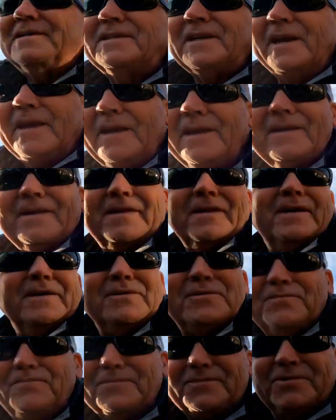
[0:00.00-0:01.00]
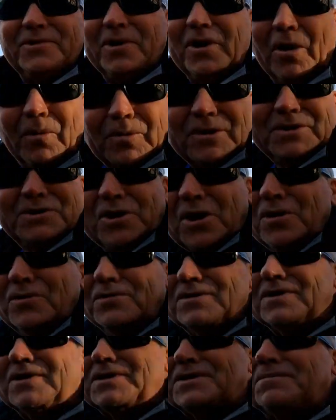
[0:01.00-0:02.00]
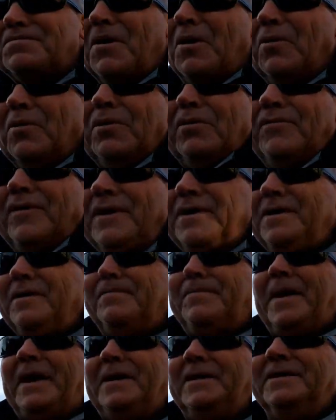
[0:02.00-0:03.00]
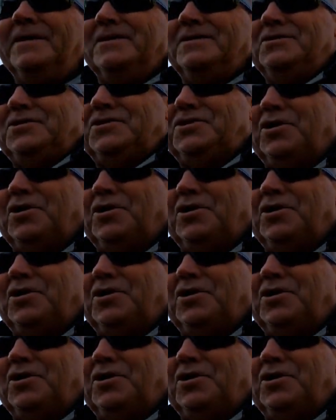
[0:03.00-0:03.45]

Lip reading: See, they should always use the smaller independent